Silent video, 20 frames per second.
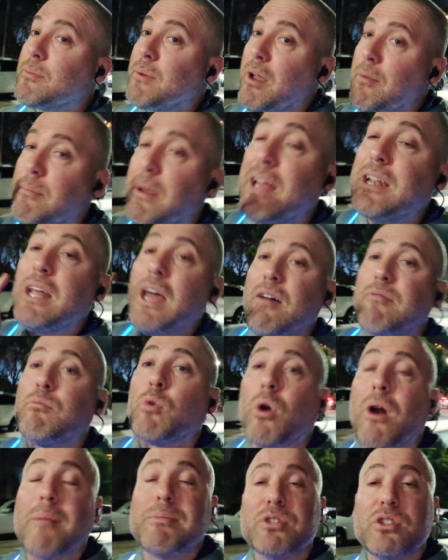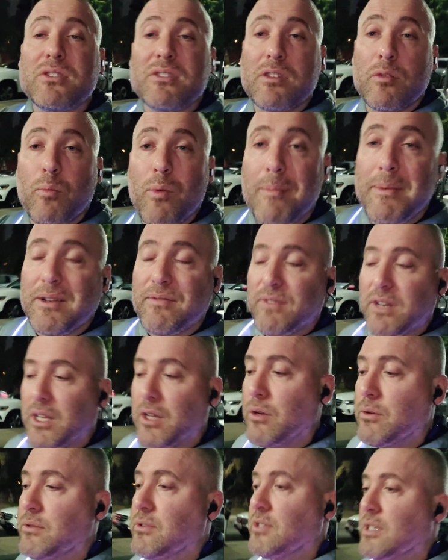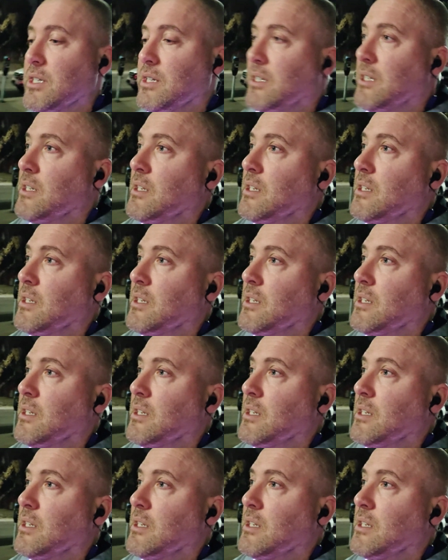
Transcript: to my men have more options than women videos.